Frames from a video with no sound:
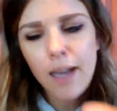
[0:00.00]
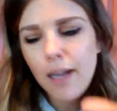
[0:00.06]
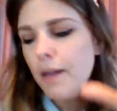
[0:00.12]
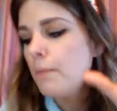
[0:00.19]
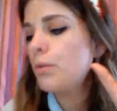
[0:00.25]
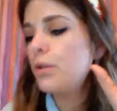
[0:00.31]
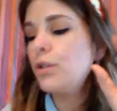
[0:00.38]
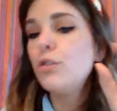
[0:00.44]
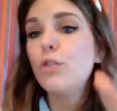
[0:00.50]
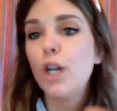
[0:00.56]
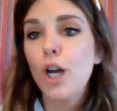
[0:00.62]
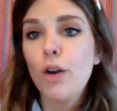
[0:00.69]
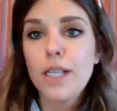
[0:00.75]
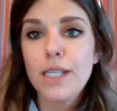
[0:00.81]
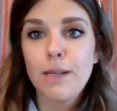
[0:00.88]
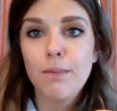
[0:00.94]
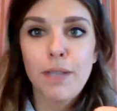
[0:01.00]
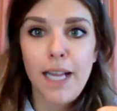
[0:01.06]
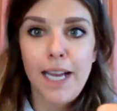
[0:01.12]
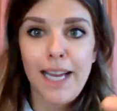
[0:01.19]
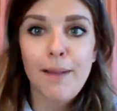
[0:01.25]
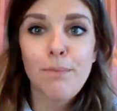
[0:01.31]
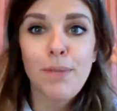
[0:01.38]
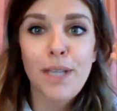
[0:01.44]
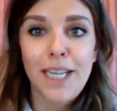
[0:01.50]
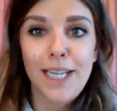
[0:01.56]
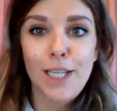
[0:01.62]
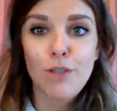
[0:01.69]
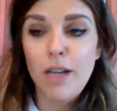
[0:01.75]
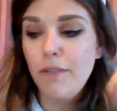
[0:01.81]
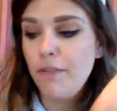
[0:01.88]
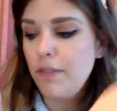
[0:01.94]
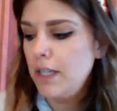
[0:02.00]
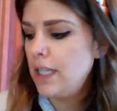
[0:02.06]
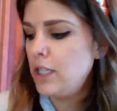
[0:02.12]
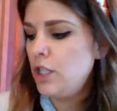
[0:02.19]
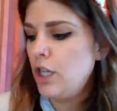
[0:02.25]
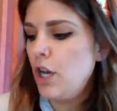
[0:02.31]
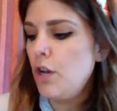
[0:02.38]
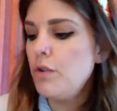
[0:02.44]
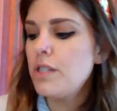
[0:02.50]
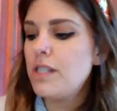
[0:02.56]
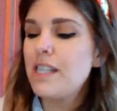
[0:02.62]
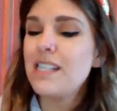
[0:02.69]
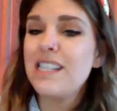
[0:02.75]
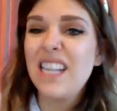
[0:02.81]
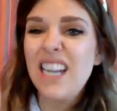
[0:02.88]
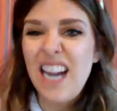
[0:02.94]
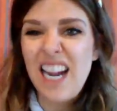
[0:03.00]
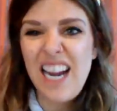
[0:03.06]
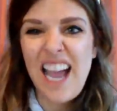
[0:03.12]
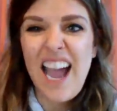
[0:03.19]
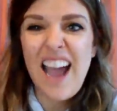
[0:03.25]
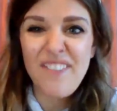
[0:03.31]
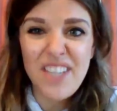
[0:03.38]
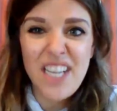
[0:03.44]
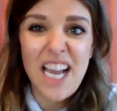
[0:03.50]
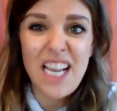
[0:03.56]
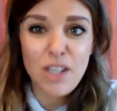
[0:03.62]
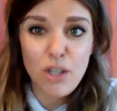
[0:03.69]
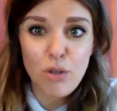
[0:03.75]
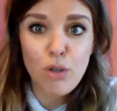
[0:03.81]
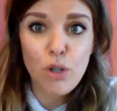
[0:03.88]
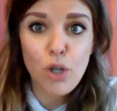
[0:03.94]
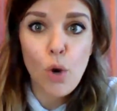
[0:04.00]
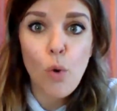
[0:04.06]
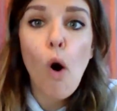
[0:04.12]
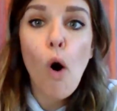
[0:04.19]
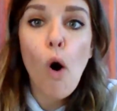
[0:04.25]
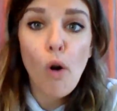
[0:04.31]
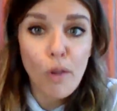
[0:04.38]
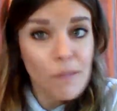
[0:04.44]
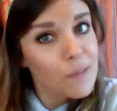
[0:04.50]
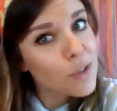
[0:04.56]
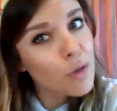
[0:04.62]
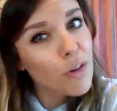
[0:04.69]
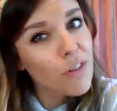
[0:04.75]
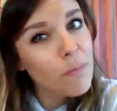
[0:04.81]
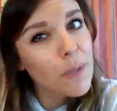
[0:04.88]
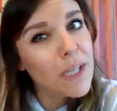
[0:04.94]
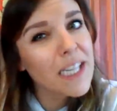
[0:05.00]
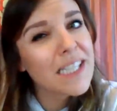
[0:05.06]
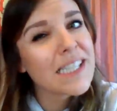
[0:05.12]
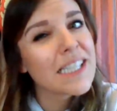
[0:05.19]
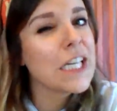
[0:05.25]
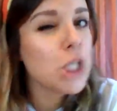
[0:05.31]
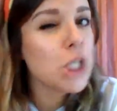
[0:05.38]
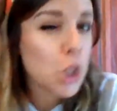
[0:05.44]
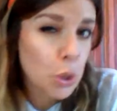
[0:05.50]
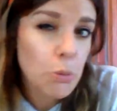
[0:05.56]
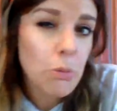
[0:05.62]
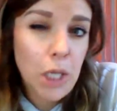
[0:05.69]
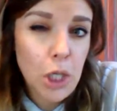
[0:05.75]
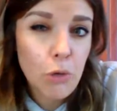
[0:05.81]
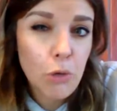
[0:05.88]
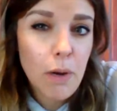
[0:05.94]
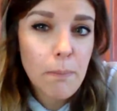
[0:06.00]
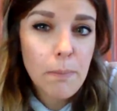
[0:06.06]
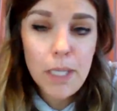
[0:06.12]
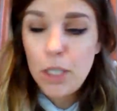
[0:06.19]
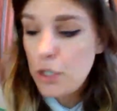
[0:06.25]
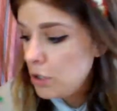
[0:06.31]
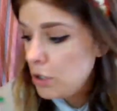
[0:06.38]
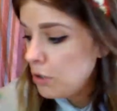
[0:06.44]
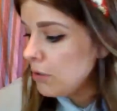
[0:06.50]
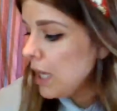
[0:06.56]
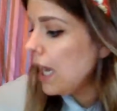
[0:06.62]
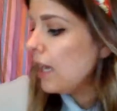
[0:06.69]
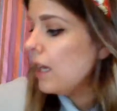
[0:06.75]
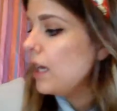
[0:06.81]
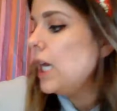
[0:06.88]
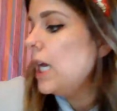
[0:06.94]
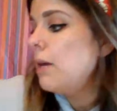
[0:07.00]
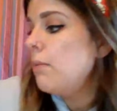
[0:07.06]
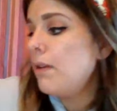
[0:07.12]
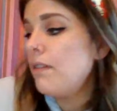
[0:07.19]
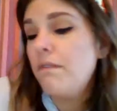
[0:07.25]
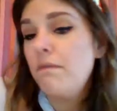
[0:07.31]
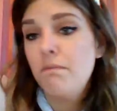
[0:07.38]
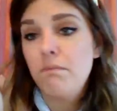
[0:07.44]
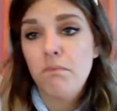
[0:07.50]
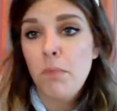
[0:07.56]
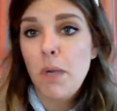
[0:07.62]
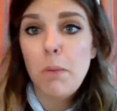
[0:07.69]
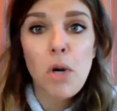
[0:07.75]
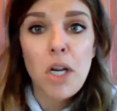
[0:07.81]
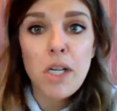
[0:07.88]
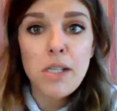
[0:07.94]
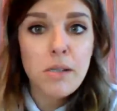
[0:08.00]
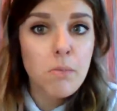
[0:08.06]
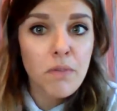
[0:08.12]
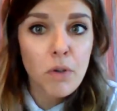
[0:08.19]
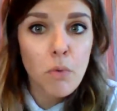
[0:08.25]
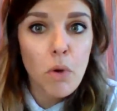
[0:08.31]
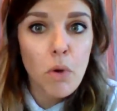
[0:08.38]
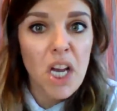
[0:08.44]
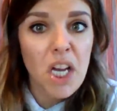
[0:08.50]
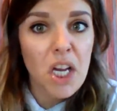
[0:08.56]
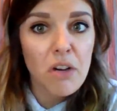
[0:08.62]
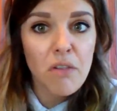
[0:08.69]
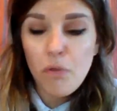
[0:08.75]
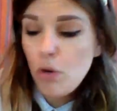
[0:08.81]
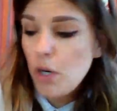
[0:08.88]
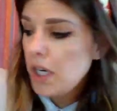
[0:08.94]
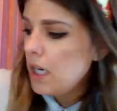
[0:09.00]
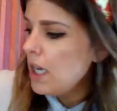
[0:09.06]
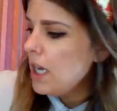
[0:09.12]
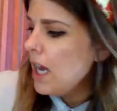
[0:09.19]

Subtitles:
Pluto as a planet you definitely need to know is because then I'd have to ask you to know all of the dwarf planets, and I don't think you want me to do that. But memorize them if you want. Go for it.